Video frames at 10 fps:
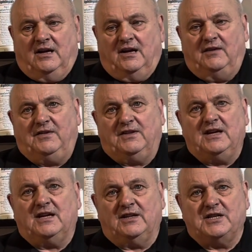if you
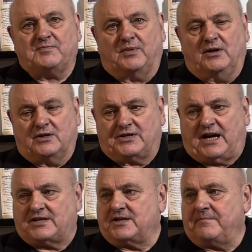think of this
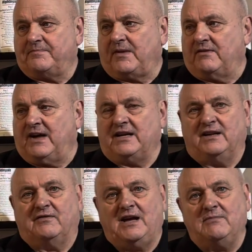process, that
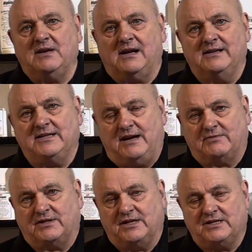you've chemically
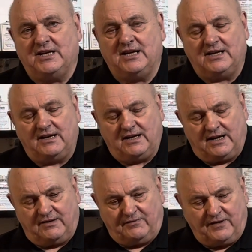dipped and you take
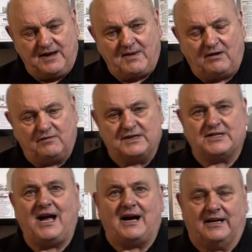a frame out of a
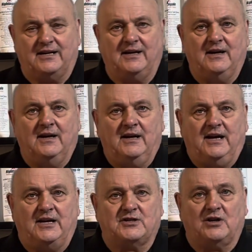tank,
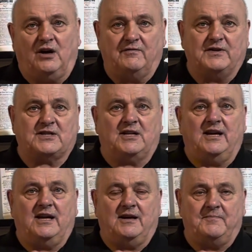it's got
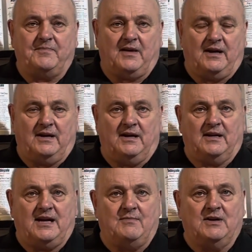obviously a
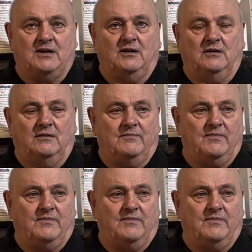chemical